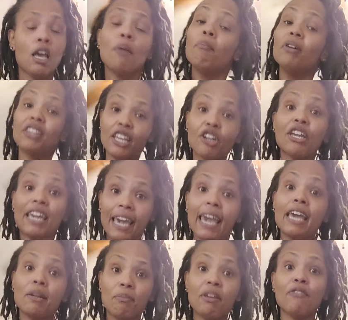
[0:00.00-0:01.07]
But there
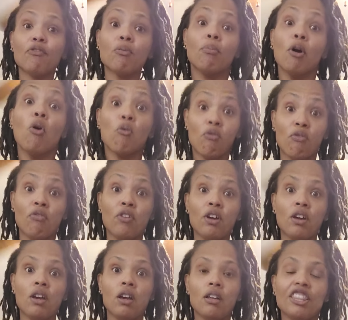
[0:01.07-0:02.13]
can be for both.
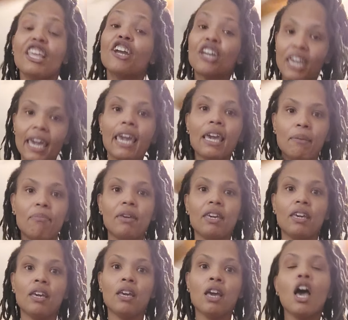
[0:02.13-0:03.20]
There can be.